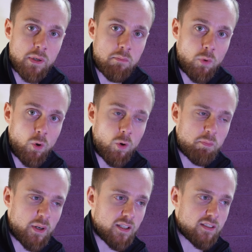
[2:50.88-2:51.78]
bit more,
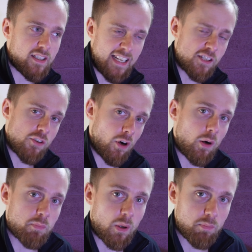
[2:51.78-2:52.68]
but it's
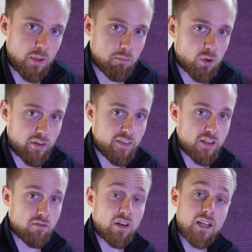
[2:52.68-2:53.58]
not a problem. Or if
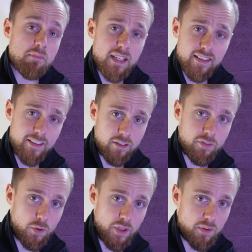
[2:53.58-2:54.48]
it's a really big deal
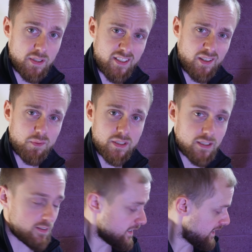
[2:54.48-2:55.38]
for you and you don't want
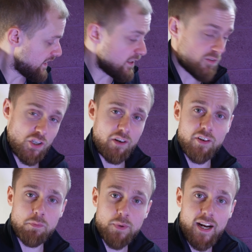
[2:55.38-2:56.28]
to chuff
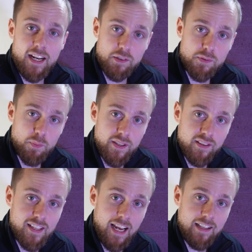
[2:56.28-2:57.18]
up your hand
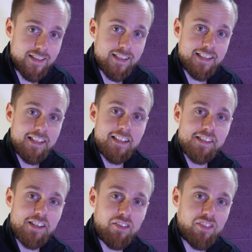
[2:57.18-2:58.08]
with calluses and
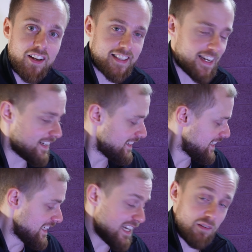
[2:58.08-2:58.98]
stuff like that,
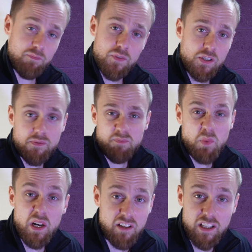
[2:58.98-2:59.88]
and just
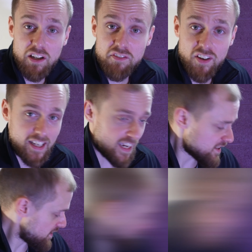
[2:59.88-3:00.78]
wear a glove, I
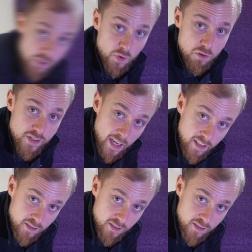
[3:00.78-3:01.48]
guess. Now, as far as getting